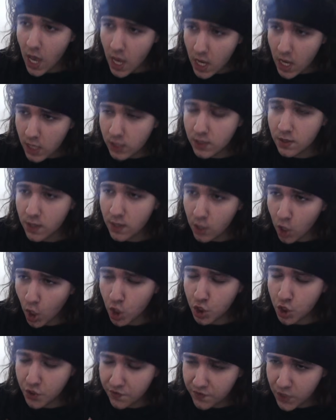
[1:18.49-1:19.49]
is the
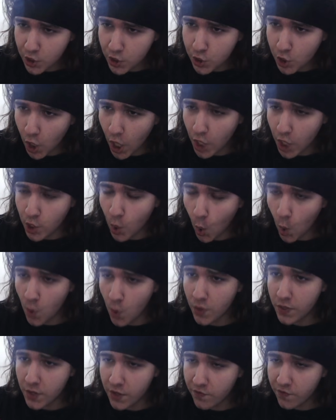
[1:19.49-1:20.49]
narrative design or
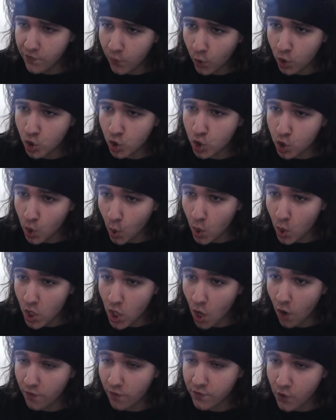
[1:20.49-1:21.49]
the full story
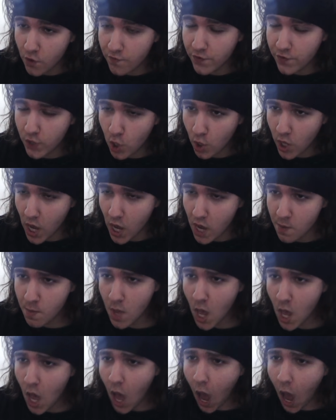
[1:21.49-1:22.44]
of your video game.